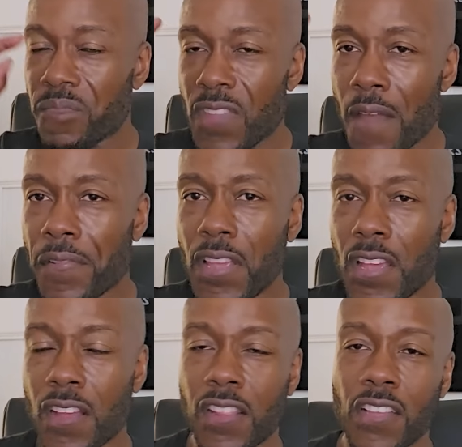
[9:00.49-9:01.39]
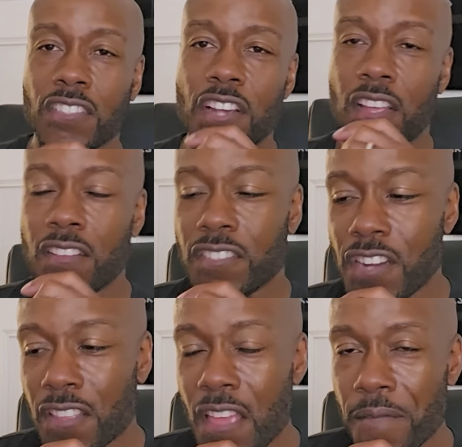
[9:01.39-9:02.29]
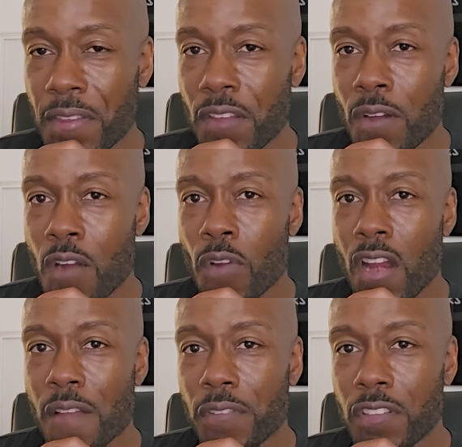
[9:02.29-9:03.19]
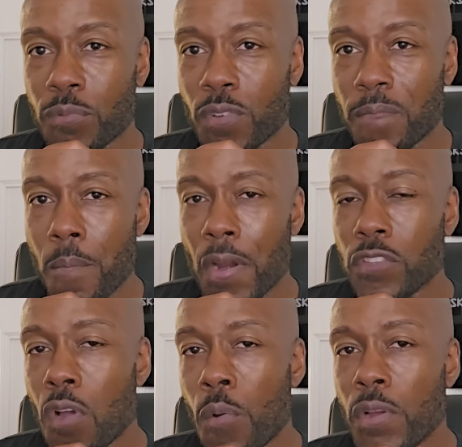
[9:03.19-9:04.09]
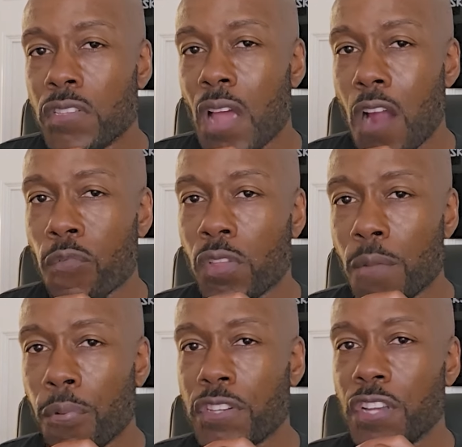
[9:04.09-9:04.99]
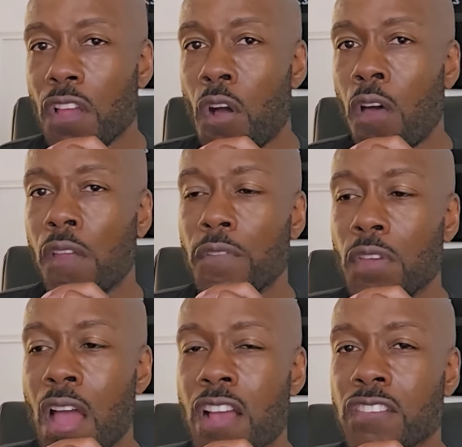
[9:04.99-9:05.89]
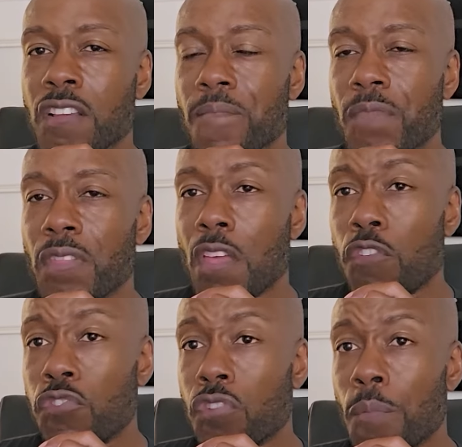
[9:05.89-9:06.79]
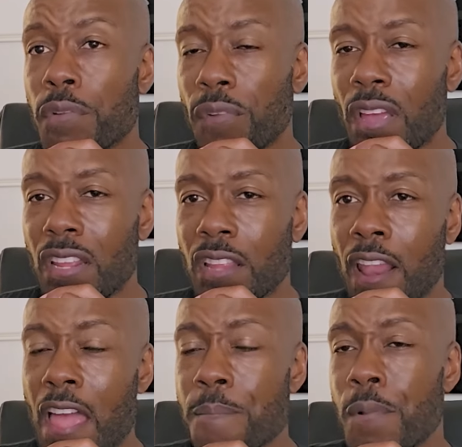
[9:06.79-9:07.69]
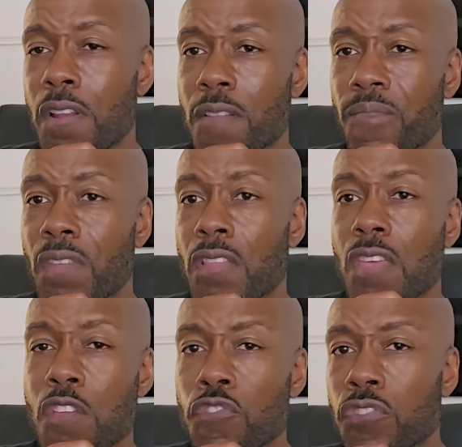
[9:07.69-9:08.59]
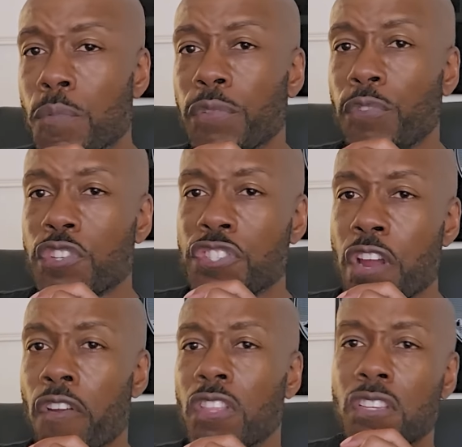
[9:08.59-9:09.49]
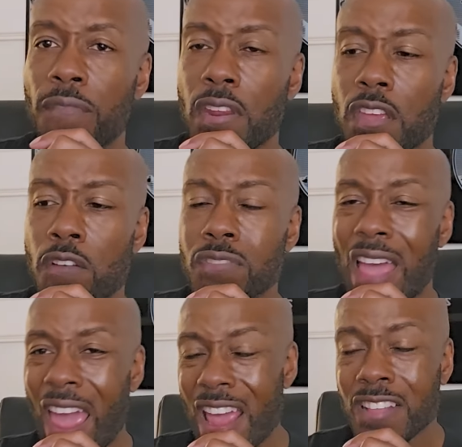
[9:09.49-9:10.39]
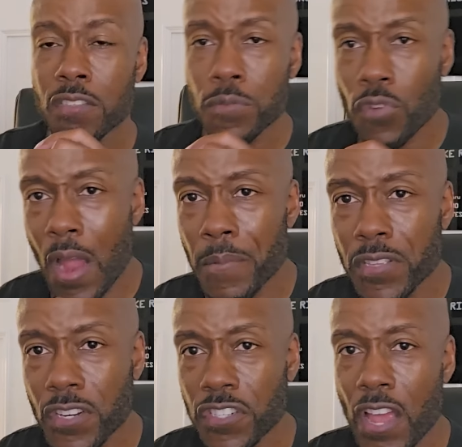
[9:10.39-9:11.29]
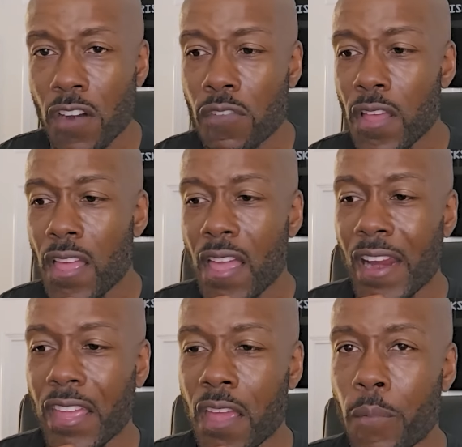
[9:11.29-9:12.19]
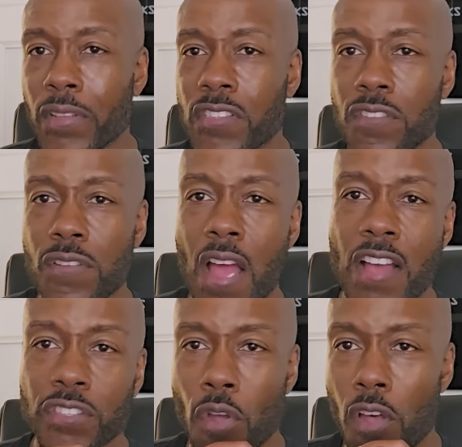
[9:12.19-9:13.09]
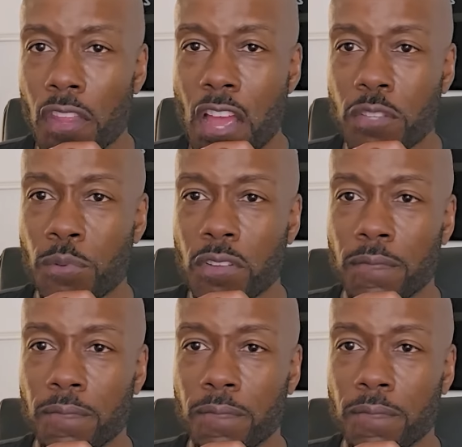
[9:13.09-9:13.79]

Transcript: Definitely click check check that video out right after this one. But as always, I really appreciate all of you guys. Thank you so much for hitting the like button. Thank you so much for sharing these videos and subscribing to the channel. And I can't wait to see you guys on the next one.